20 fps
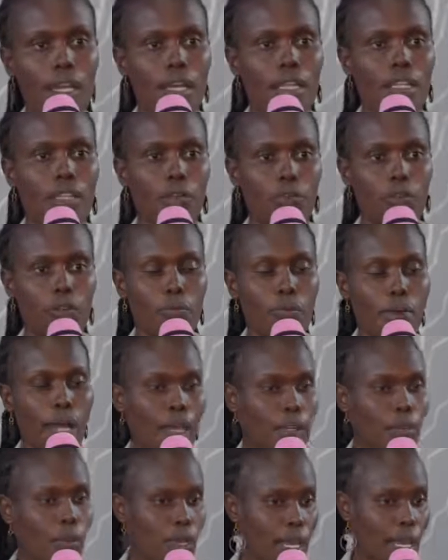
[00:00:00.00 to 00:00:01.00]
they would buy
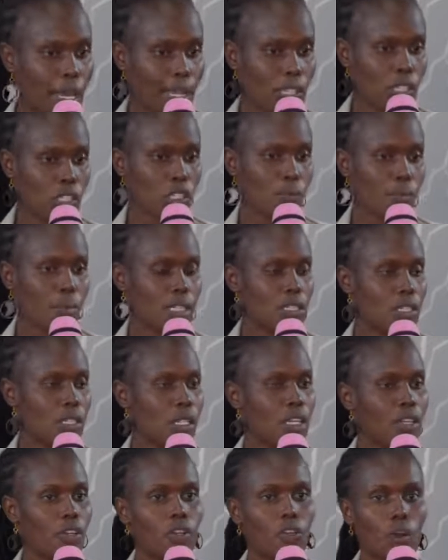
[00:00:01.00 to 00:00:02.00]
you lunch, but
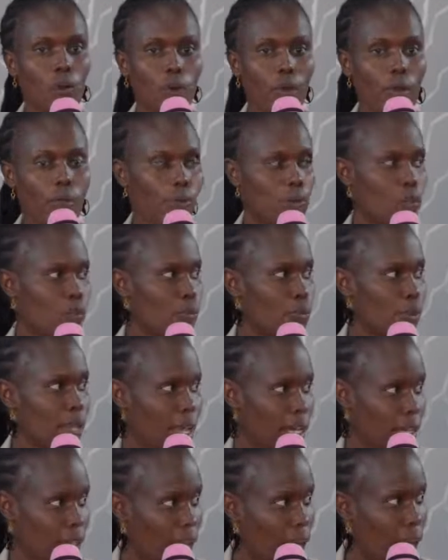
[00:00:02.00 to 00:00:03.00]
in no way would you be
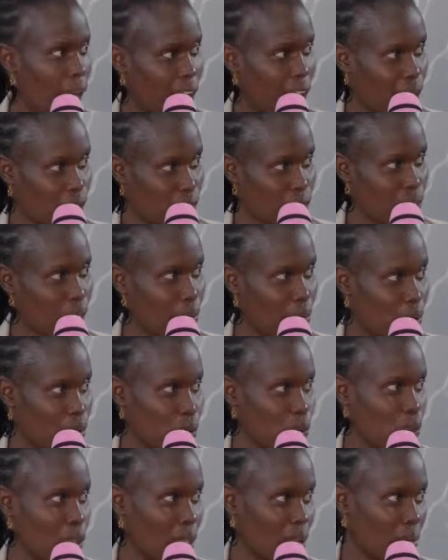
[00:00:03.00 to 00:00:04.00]
accountable
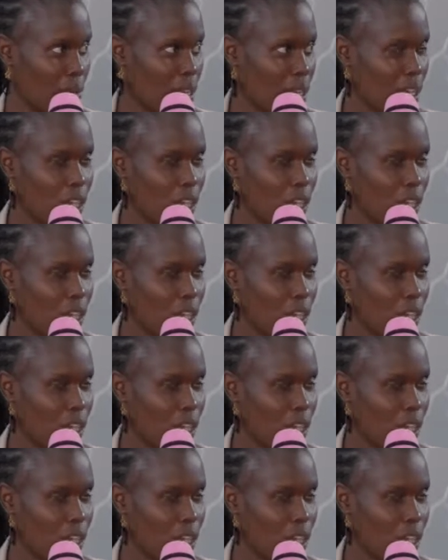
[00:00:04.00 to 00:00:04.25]
to them.